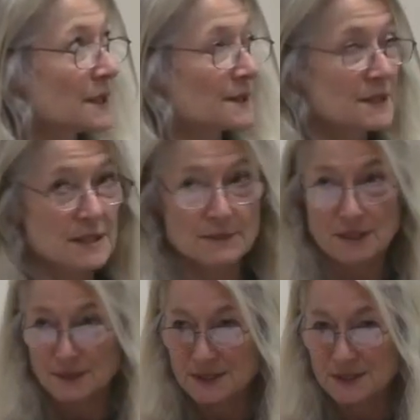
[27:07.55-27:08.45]
at the same
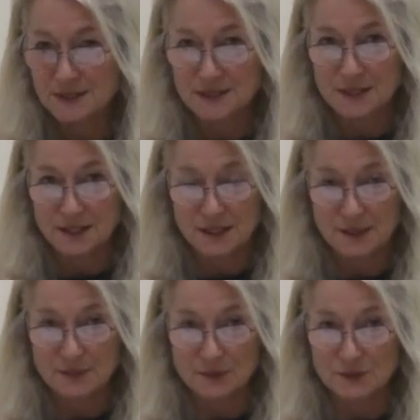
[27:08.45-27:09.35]
time as this state
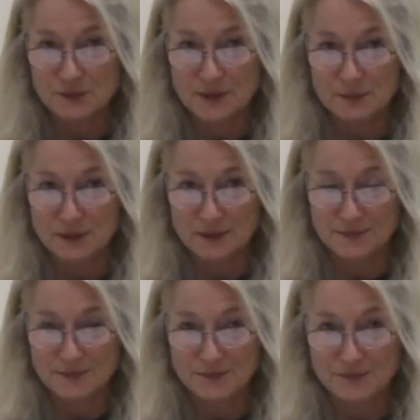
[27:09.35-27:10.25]
capitol was being built.
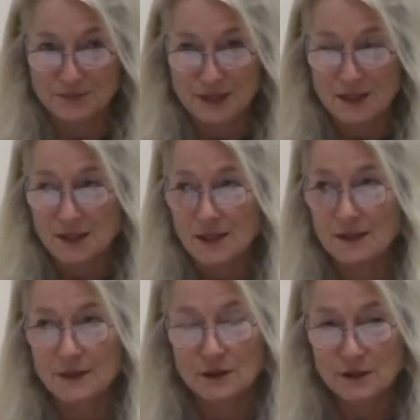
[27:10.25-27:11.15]

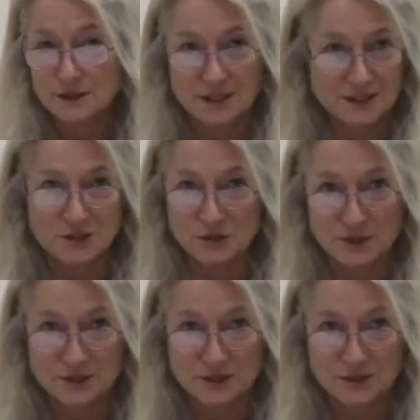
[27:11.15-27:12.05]
And the architects knew
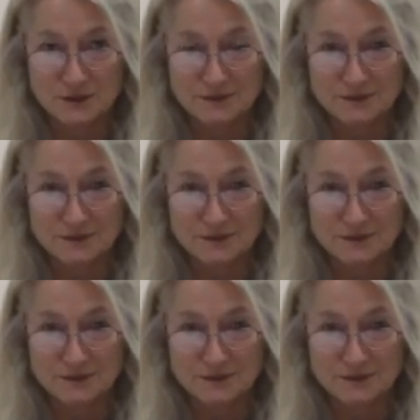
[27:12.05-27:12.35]
each other.